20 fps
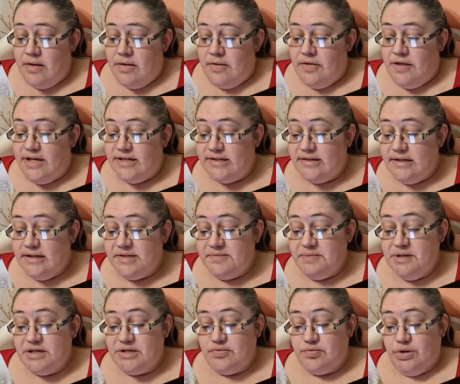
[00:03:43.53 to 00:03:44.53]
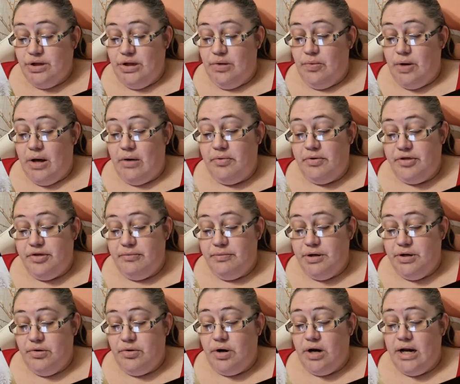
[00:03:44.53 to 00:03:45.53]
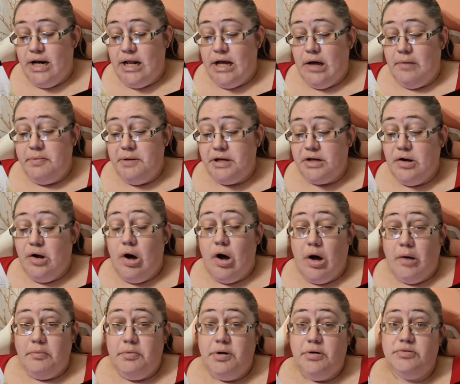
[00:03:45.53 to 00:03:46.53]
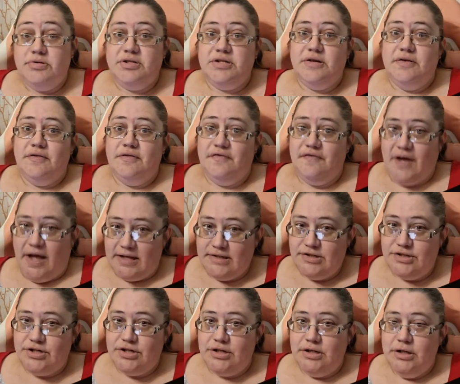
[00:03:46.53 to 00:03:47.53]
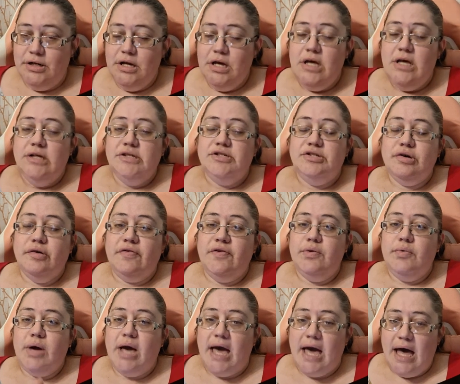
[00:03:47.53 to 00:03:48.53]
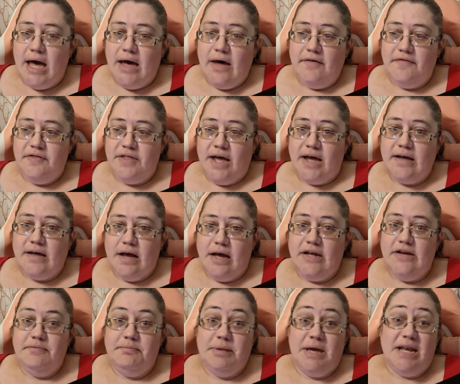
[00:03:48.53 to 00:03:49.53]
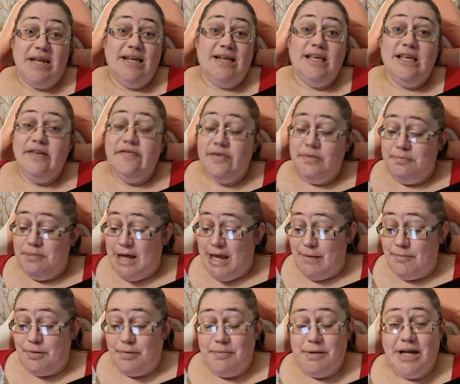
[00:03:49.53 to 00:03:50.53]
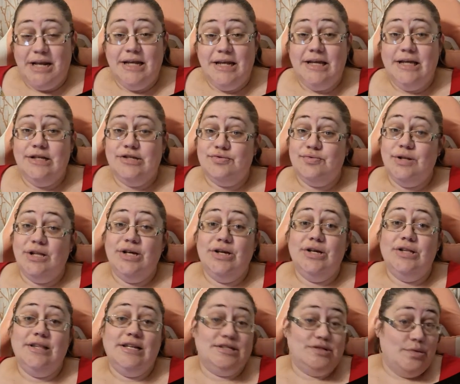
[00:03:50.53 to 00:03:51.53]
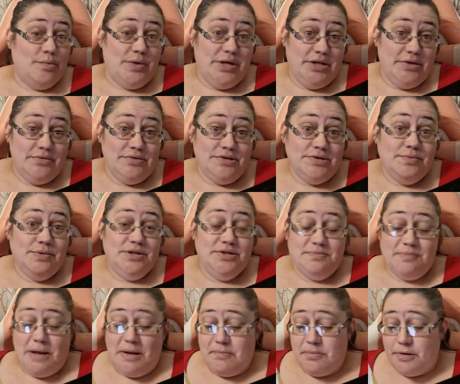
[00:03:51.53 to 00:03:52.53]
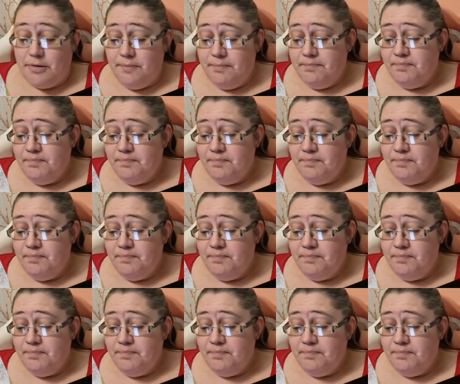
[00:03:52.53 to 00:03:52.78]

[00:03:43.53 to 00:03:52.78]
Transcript: These things mix really well with the manure and help it compost faster. So if you have that kind of bedding, even paper bedding is really good. That's what we use. We use paper.